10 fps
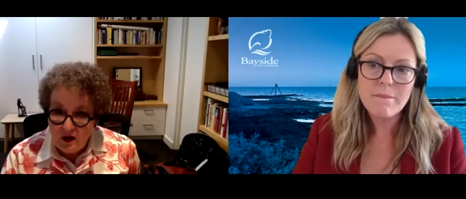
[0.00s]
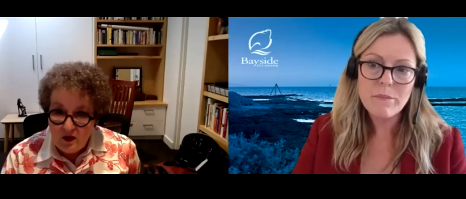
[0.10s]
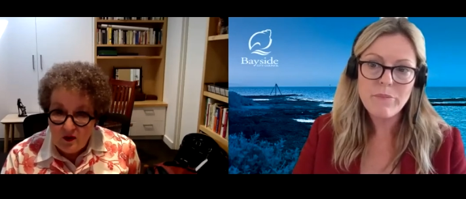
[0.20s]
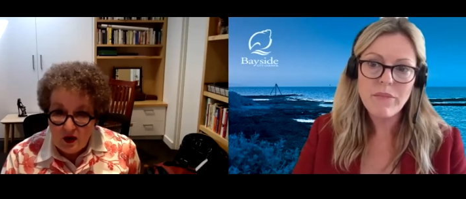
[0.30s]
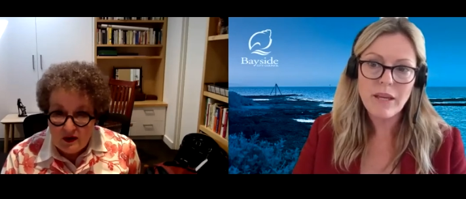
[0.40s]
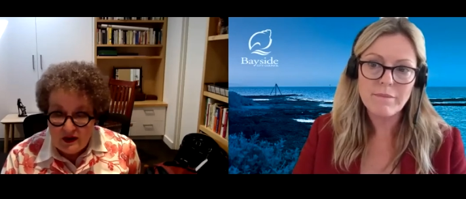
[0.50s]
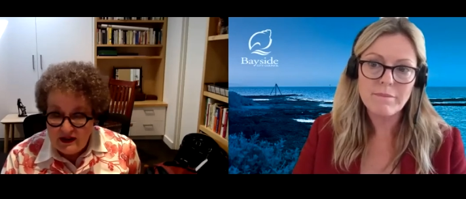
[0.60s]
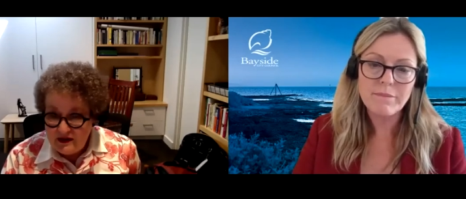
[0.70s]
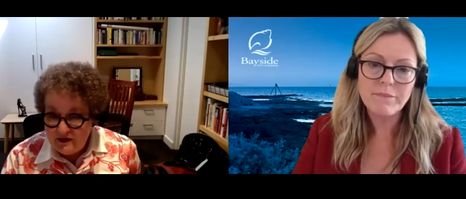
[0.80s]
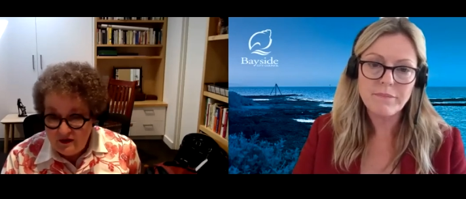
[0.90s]
Speaker 1: Well, I think
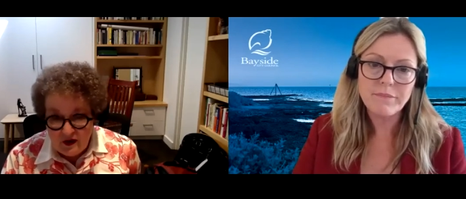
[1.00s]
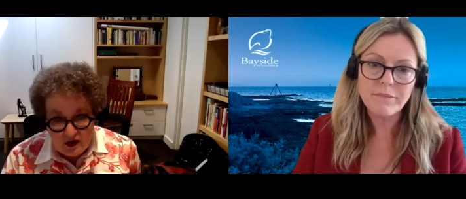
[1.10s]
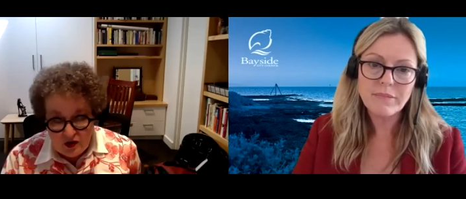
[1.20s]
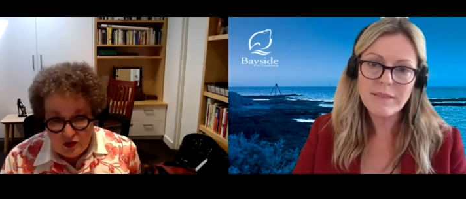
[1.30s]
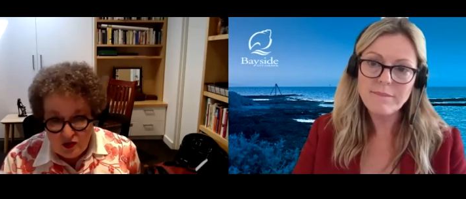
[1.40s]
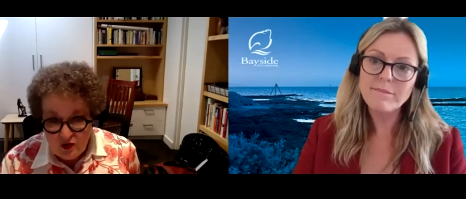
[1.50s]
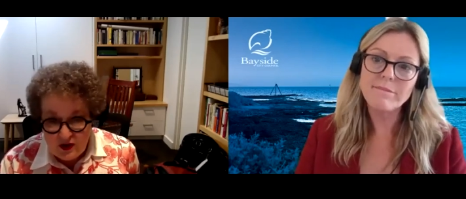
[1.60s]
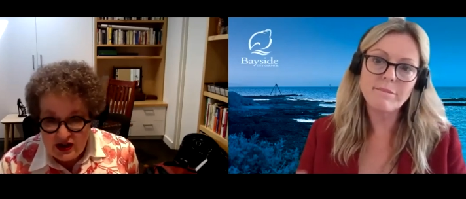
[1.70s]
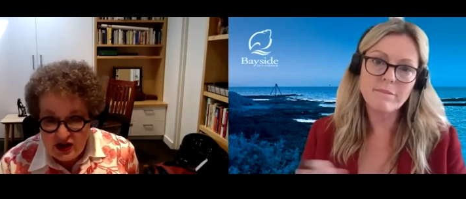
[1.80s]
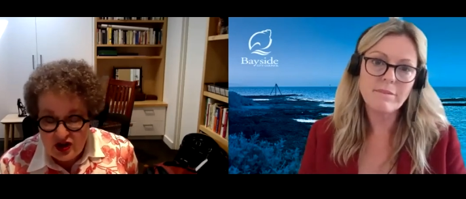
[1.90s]
it's a very good
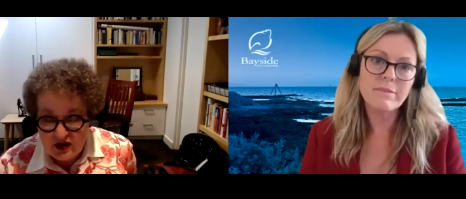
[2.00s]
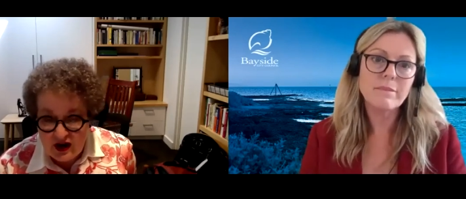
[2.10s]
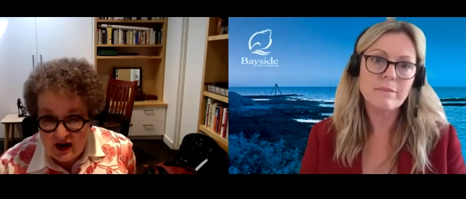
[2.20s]
question, mm.